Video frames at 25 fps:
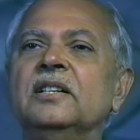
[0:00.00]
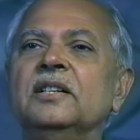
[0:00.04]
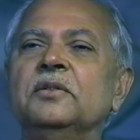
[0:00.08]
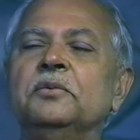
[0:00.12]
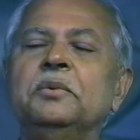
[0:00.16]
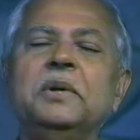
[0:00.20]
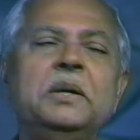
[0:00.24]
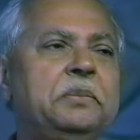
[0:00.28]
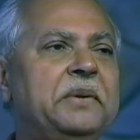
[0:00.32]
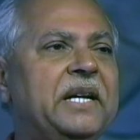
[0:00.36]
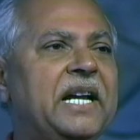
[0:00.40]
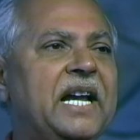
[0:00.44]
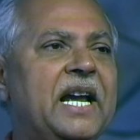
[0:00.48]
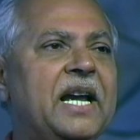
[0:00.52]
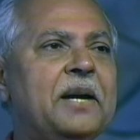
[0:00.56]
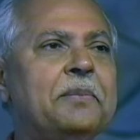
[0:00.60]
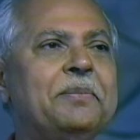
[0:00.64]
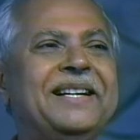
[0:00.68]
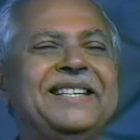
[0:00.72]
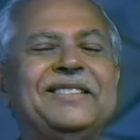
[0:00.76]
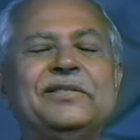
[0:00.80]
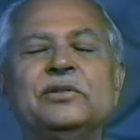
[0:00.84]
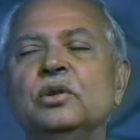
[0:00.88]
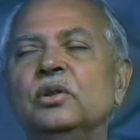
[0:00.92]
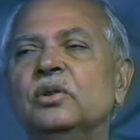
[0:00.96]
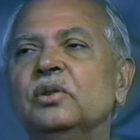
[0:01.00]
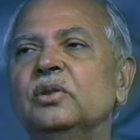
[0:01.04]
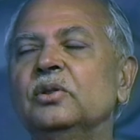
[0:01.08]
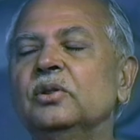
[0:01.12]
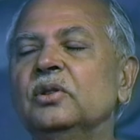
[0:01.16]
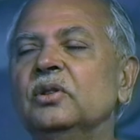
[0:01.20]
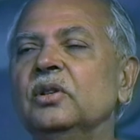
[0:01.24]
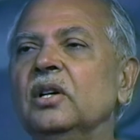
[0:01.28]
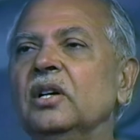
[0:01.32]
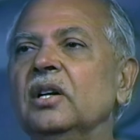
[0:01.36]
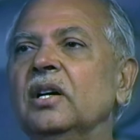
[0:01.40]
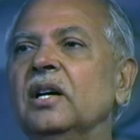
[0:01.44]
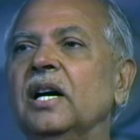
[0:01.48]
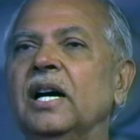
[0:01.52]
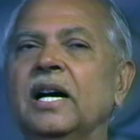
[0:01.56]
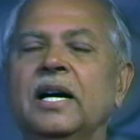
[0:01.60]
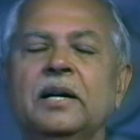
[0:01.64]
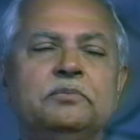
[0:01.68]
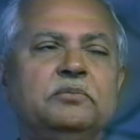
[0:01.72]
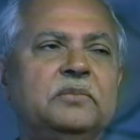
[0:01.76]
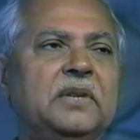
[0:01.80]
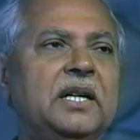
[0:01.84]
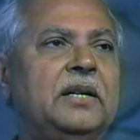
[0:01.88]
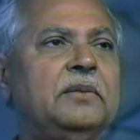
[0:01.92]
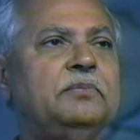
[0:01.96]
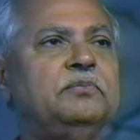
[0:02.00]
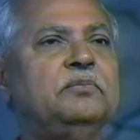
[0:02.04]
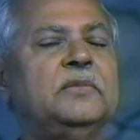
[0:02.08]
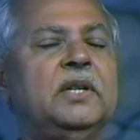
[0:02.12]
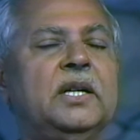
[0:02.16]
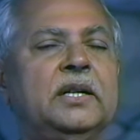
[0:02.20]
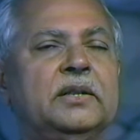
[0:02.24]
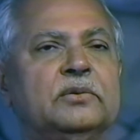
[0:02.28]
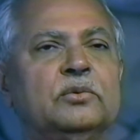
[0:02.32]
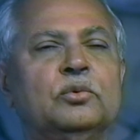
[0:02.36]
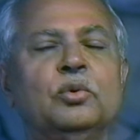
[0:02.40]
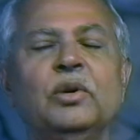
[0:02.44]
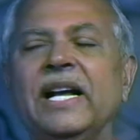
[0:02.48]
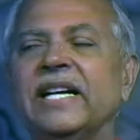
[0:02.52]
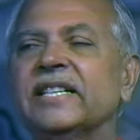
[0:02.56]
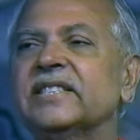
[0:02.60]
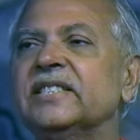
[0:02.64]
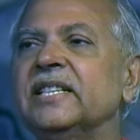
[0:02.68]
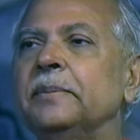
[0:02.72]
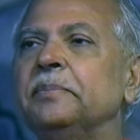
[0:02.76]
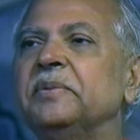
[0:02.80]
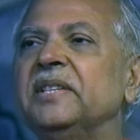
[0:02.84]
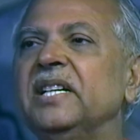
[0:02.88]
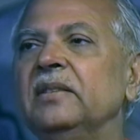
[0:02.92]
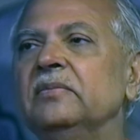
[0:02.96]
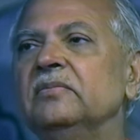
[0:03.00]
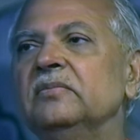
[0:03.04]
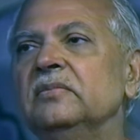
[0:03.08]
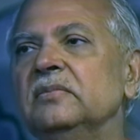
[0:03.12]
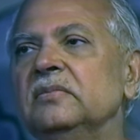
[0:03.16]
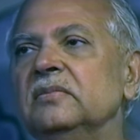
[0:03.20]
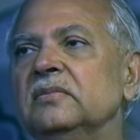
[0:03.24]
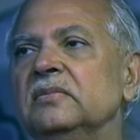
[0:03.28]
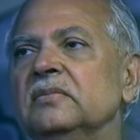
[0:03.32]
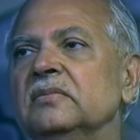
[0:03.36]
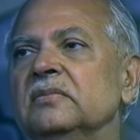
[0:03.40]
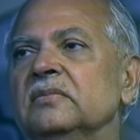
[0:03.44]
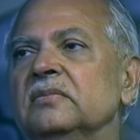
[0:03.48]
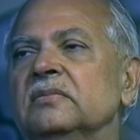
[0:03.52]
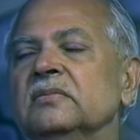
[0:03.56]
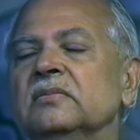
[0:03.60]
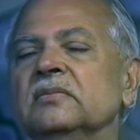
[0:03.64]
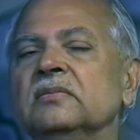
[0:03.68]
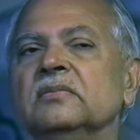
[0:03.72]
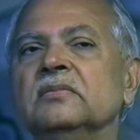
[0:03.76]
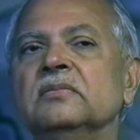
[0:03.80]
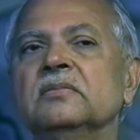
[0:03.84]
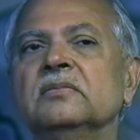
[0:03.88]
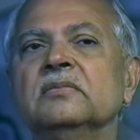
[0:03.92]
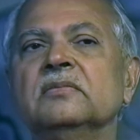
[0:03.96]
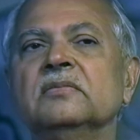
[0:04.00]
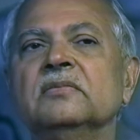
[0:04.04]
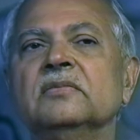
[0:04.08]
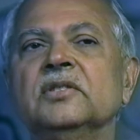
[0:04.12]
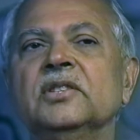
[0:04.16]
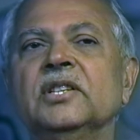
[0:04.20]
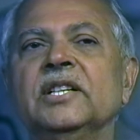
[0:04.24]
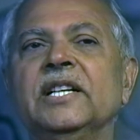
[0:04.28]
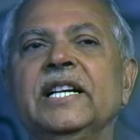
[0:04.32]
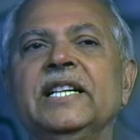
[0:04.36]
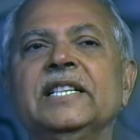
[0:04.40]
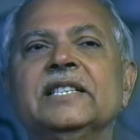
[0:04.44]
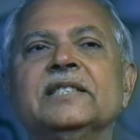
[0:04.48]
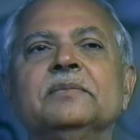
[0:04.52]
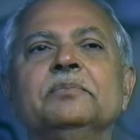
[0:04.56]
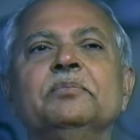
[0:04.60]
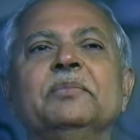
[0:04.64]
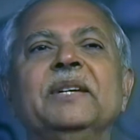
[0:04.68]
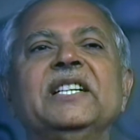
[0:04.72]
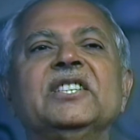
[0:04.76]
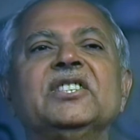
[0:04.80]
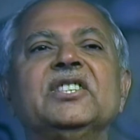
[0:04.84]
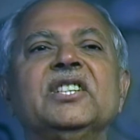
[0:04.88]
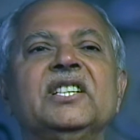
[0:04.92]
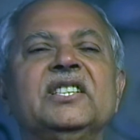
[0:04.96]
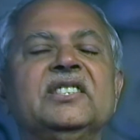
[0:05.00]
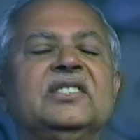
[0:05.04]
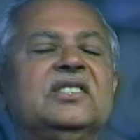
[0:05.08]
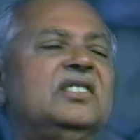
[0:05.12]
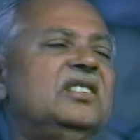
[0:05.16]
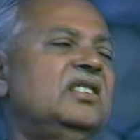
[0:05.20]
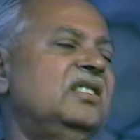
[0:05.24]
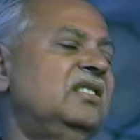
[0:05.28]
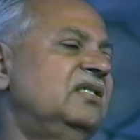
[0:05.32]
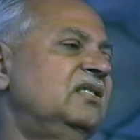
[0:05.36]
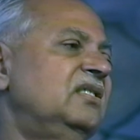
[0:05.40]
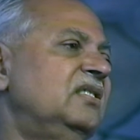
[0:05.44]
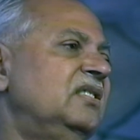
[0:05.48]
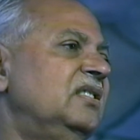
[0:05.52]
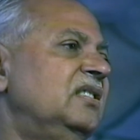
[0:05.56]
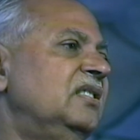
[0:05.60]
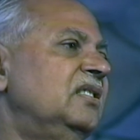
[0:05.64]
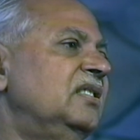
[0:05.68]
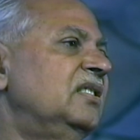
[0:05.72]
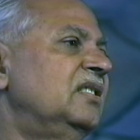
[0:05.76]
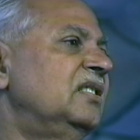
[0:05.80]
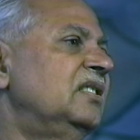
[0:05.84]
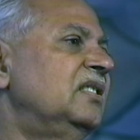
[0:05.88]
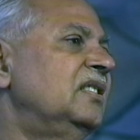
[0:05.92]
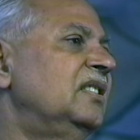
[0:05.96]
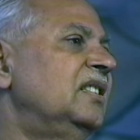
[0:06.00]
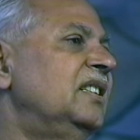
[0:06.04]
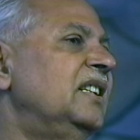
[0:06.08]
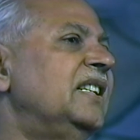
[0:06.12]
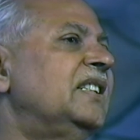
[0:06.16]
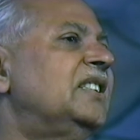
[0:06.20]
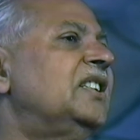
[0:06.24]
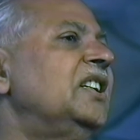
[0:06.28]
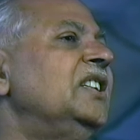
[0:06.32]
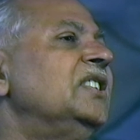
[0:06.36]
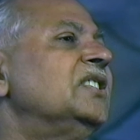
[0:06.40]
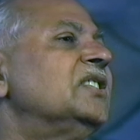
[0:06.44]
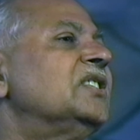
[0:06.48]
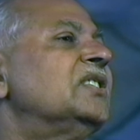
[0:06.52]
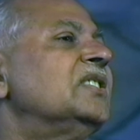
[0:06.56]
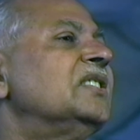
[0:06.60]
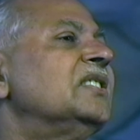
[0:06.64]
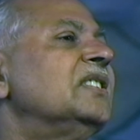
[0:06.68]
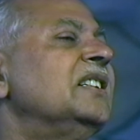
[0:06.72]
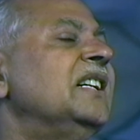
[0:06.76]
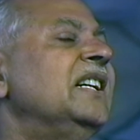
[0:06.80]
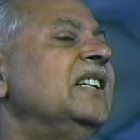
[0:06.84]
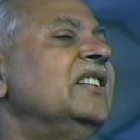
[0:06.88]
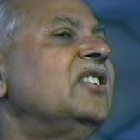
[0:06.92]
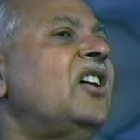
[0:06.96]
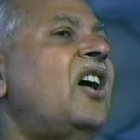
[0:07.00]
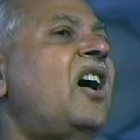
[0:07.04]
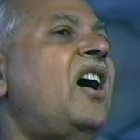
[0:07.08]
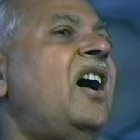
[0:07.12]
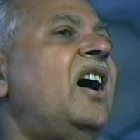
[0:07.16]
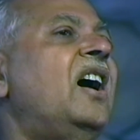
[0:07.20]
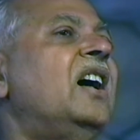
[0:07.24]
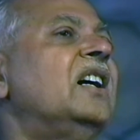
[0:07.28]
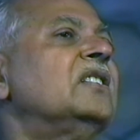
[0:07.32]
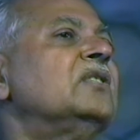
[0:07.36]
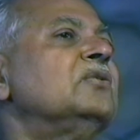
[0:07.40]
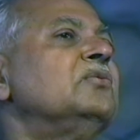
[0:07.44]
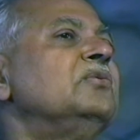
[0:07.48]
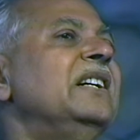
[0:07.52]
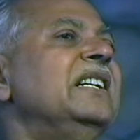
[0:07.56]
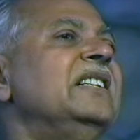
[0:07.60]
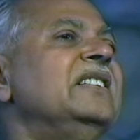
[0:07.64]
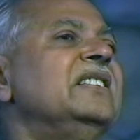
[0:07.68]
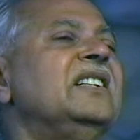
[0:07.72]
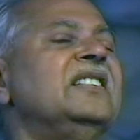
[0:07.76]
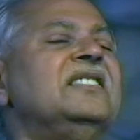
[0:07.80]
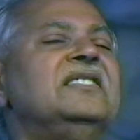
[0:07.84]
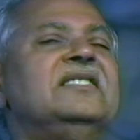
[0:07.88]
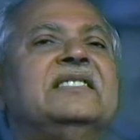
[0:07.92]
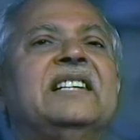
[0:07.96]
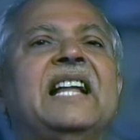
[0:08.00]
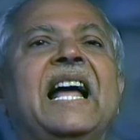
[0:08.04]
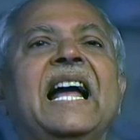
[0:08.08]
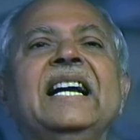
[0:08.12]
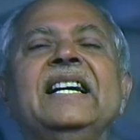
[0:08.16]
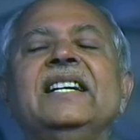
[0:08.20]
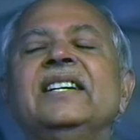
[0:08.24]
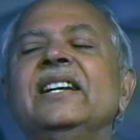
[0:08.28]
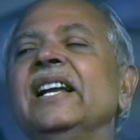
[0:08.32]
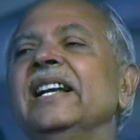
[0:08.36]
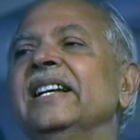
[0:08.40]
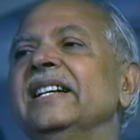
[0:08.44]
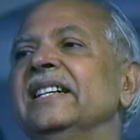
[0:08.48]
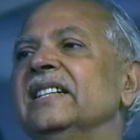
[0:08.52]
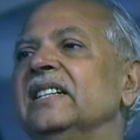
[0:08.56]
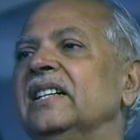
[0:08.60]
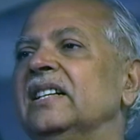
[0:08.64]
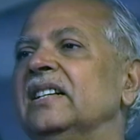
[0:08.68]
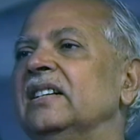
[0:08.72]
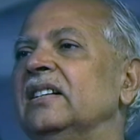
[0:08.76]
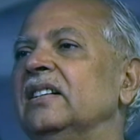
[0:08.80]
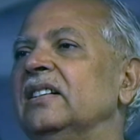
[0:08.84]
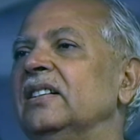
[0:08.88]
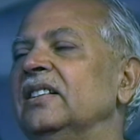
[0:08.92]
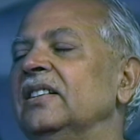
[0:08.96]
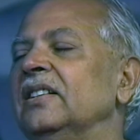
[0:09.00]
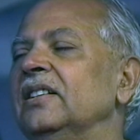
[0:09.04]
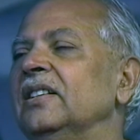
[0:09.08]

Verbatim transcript: will be able to um, um, uh, to accept him. His message, it is in the heart. When the nightingale,